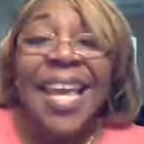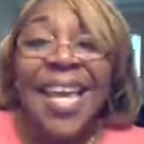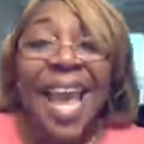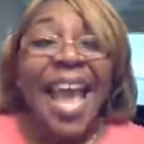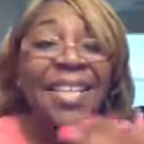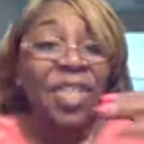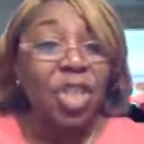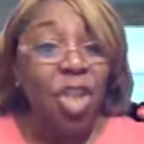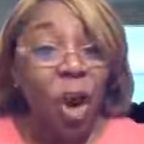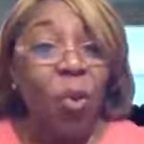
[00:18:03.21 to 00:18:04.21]
He has
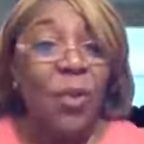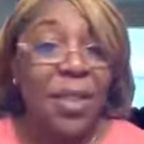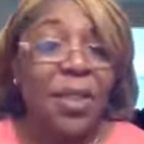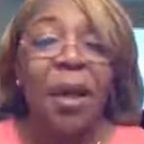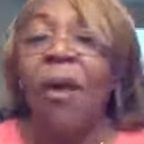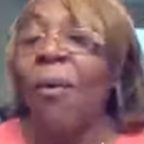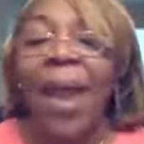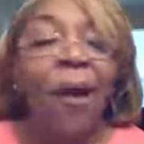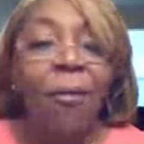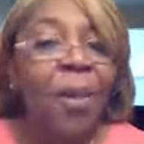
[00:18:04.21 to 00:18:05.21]
chosen, oh,
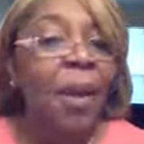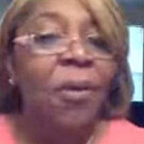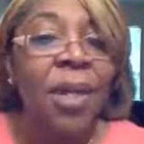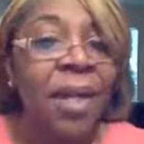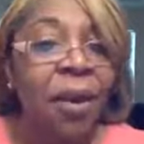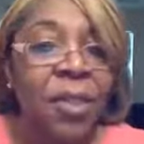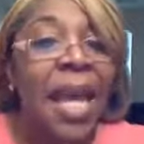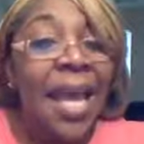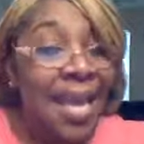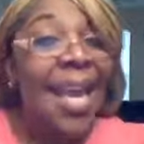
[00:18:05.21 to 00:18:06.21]
help me, Holy Ghost.
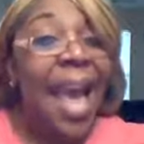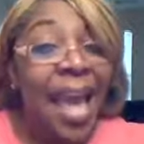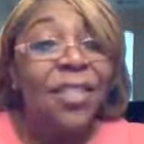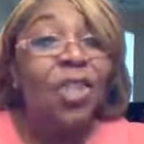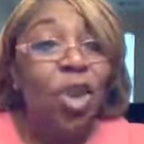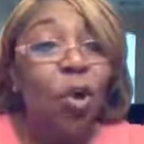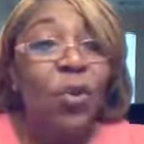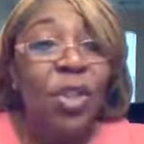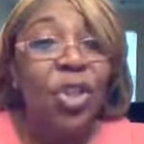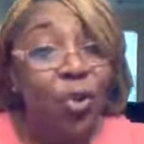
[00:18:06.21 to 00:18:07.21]
He has
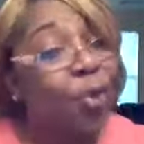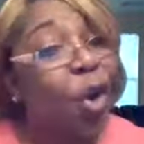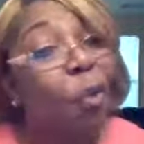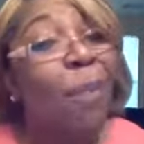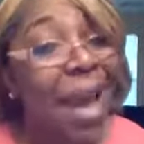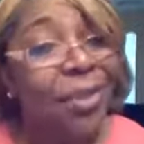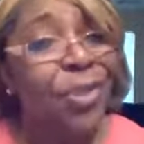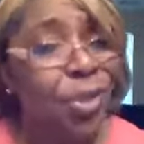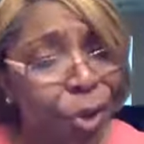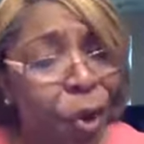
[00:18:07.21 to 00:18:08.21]
chosen you to go back
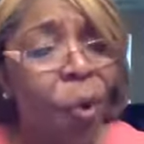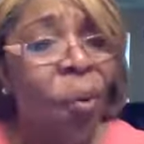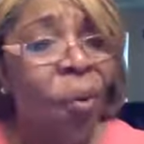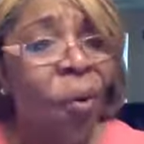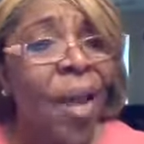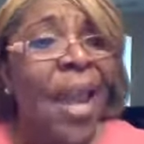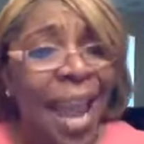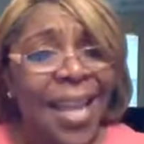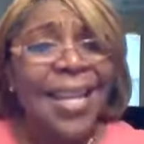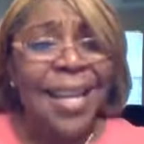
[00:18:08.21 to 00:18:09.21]
to school
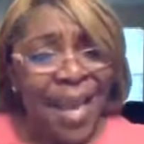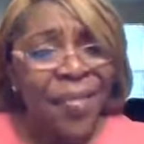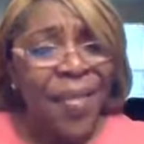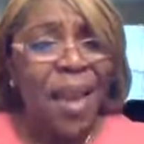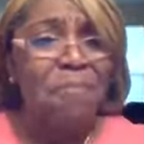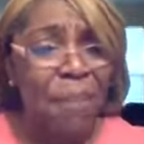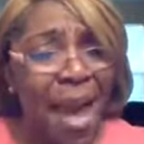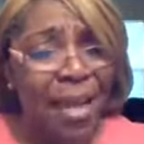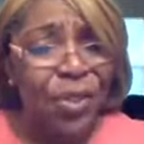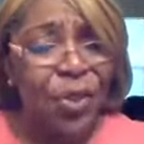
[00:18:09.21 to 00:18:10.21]
and get that
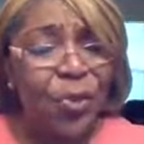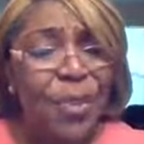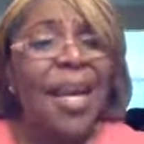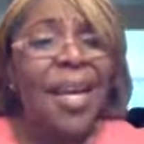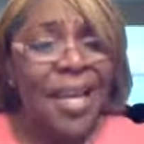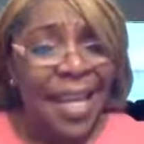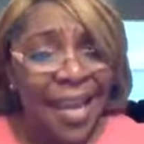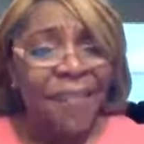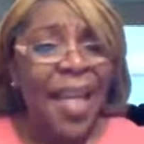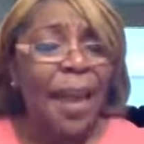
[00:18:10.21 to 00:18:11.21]
master's
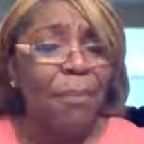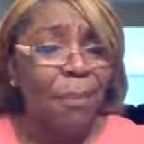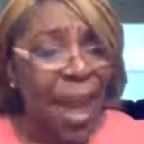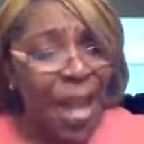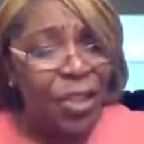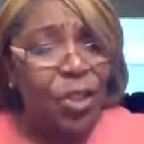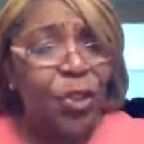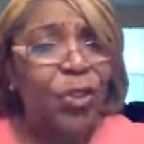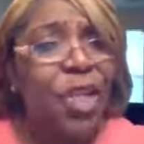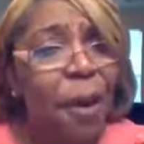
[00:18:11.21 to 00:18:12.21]
Get that
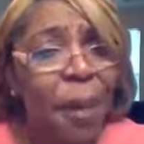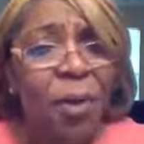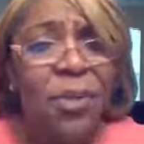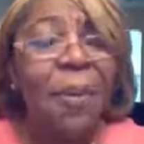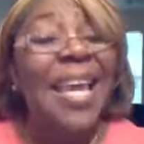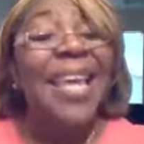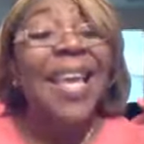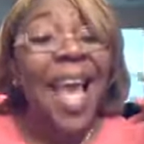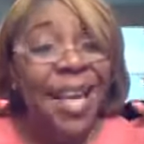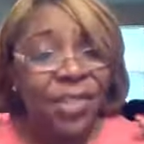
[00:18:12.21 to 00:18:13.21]
bachelor's. Come on, somebody.
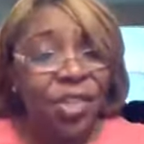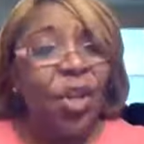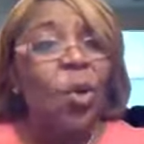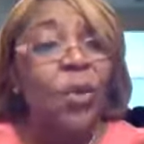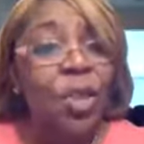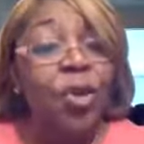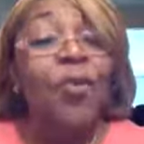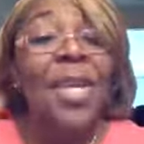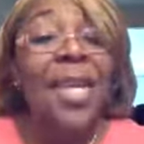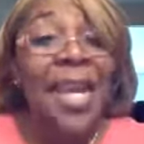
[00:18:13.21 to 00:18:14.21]
He has chosen
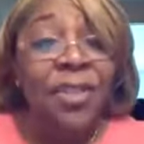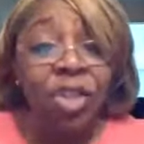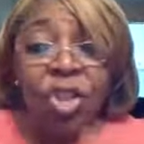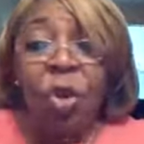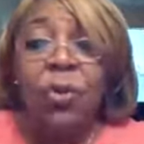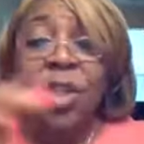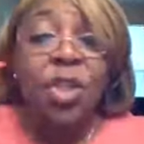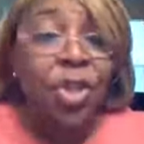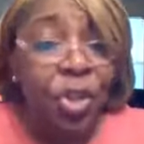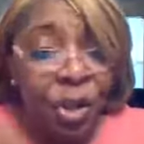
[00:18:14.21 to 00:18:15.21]
you. He has
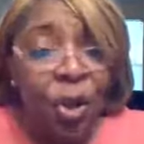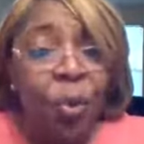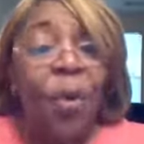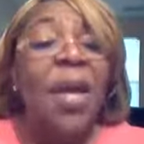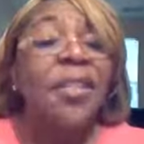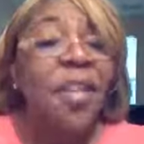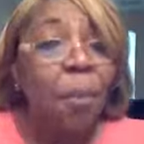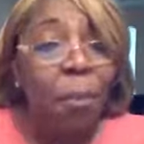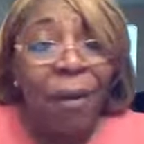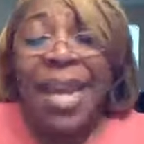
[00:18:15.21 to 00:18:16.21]
chosen you
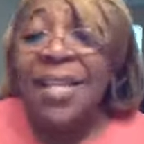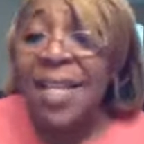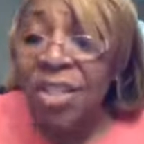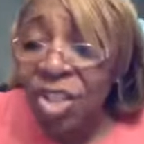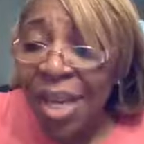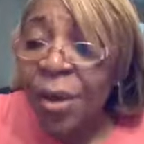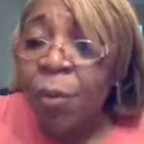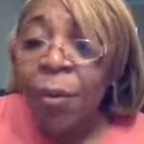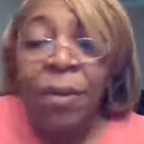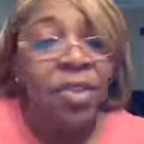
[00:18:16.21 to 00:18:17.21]
to break the
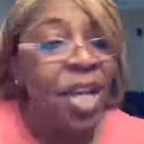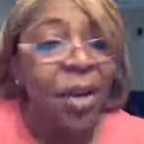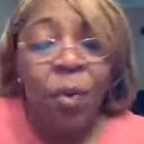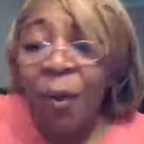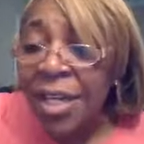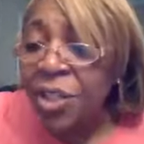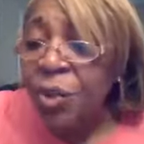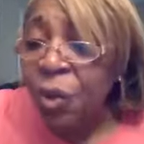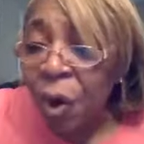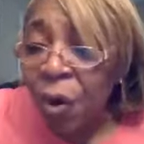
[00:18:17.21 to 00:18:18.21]
gener-
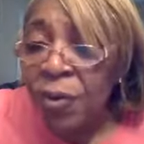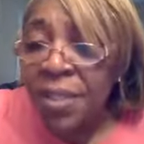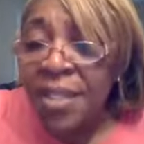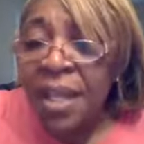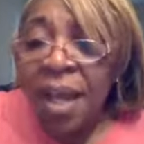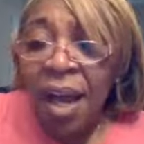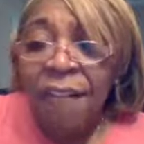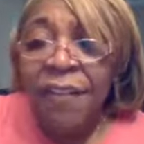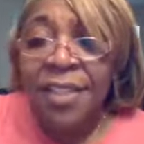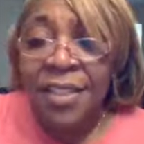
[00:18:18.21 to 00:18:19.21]
generational curses
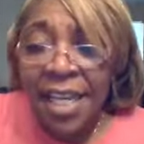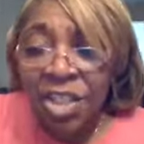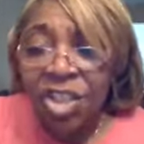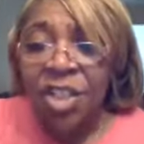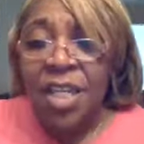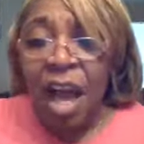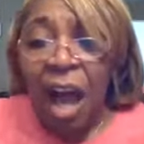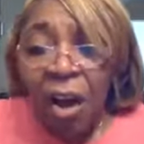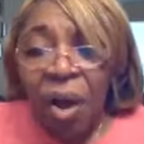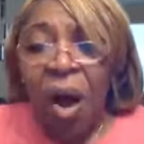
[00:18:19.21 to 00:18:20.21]
of addiction and
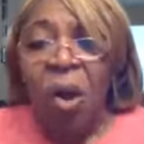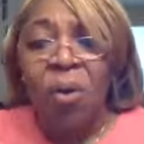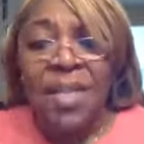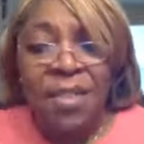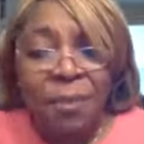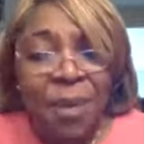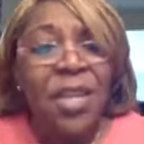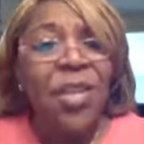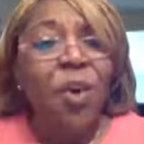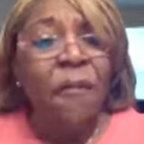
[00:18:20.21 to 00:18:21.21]
alcoholism
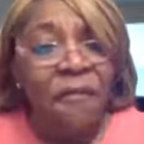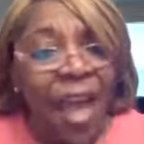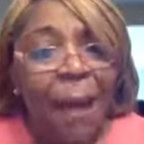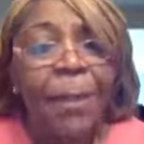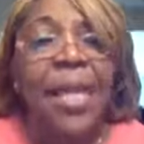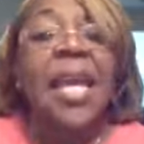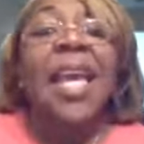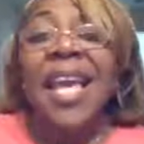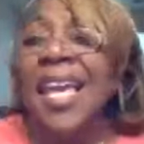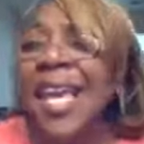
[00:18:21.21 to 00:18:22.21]
in your family.
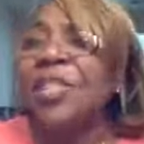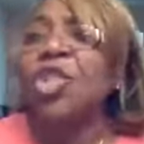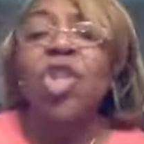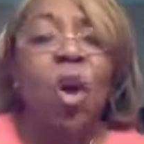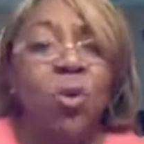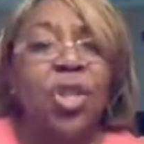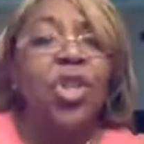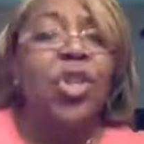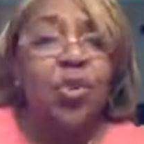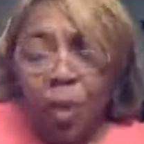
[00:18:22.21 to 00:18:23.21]
He has
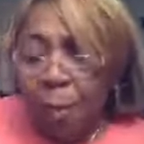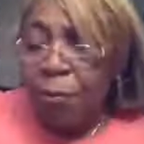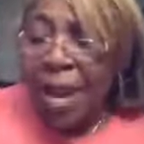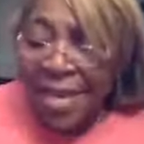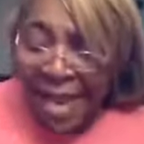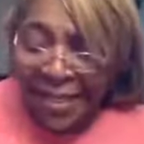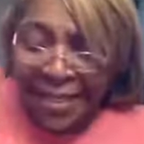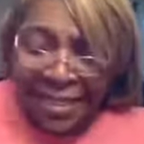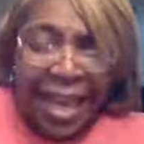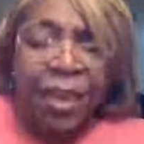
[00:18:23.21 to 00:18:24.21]
chosen you to break that
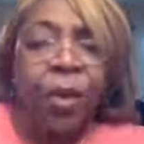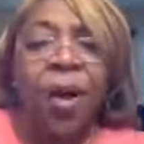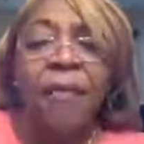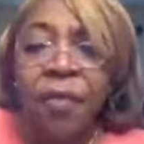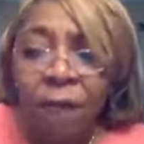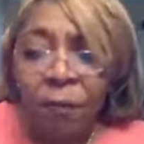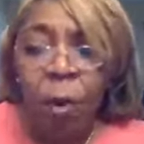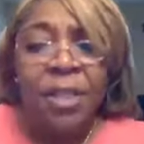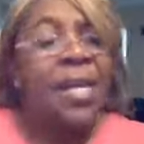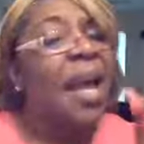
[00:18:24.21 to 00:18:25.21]
cycle of
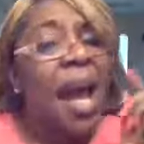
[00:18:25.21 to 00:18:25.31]
divorce.